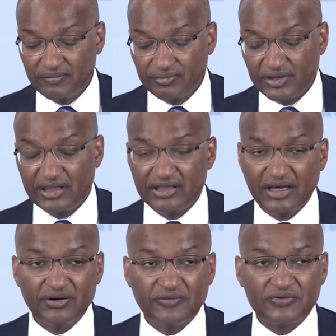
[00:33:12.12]
And
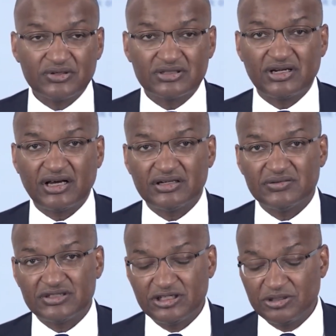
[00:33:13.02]
then, of course, the negative
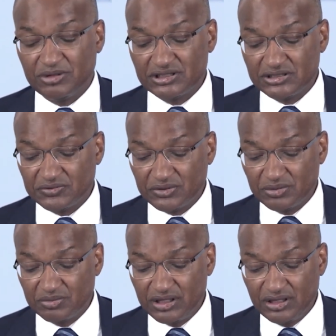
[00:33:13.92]
sentiments
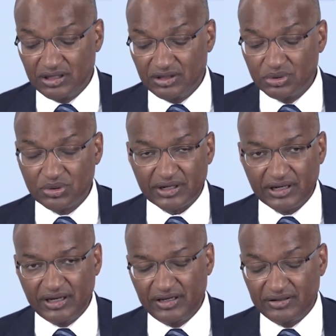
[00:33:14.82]
from the
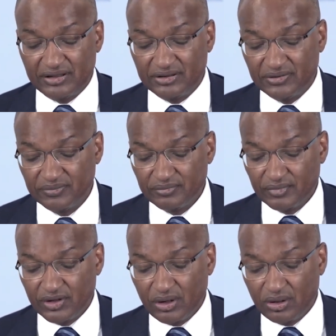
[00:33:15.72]
Ukraine and
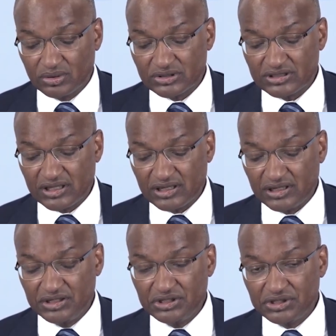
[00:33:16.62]
all those other
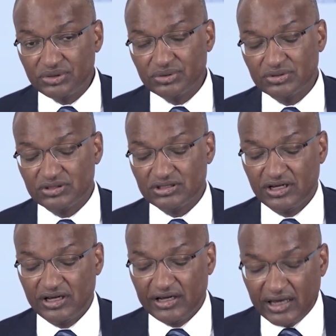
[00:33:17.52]
issues,
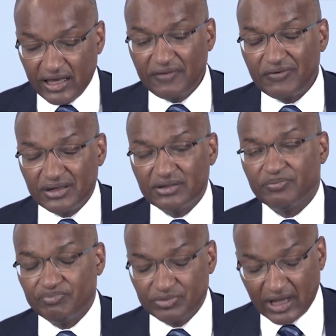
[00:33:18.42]

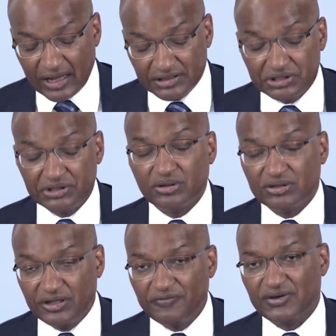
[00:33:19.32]
even additional
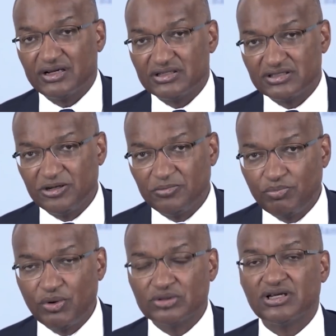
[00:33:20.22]
difficulties in
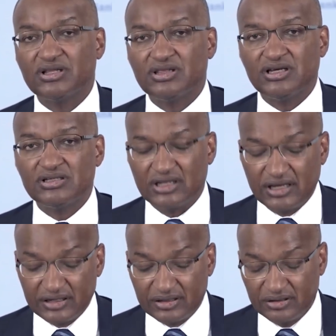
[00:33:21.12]
importing things
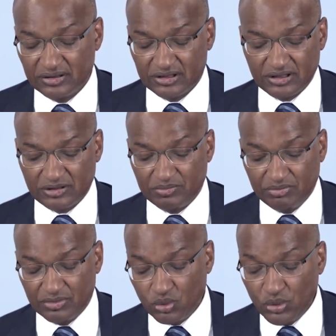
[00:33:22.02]
like
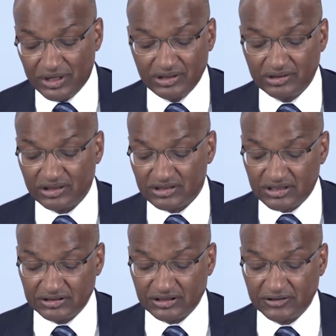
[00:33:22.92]
wheat,
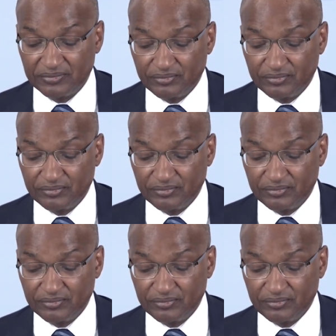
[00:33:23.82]
etc.